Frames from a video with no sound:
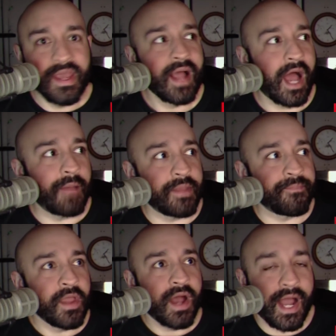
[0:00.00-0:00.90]
I mean,
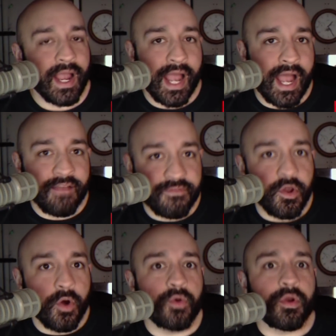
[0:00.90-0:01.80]
I, have
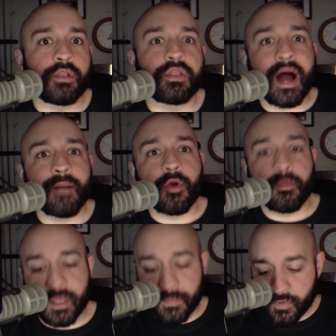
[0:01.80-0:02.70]
known a lot more
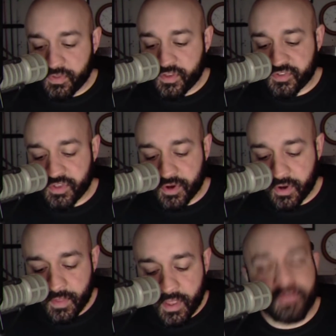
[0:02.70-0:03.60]
people this year
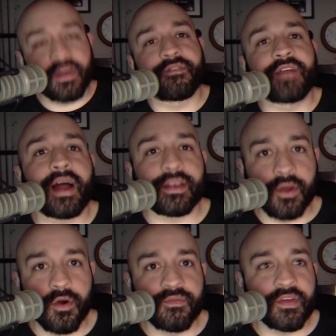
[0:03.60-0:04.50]
that have gotten
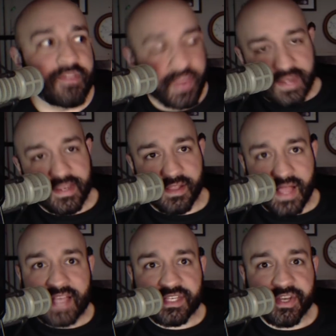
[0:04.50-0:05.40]
COVID than I did
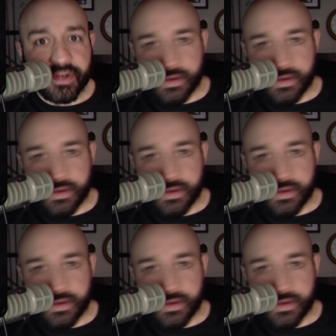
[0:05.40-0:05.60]
last year.